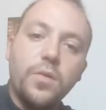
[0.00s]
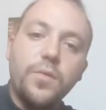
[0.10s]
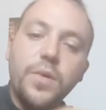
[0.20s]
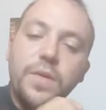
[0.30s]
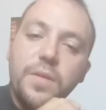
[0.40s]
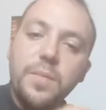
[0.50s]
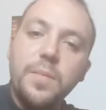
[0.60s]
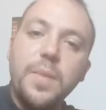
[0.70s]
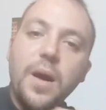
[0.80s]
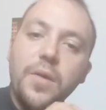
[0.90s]

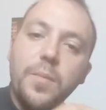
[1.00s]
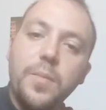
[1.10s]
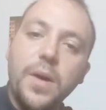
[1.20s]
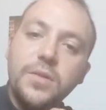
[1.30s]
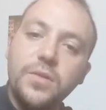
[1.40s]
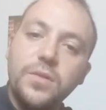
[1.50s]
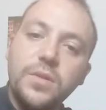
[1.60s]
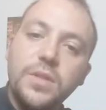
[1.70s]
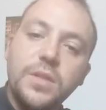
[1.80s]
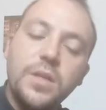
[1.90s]
rhythm
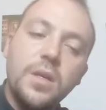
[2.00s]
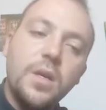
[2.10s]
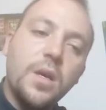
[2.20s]
patterns.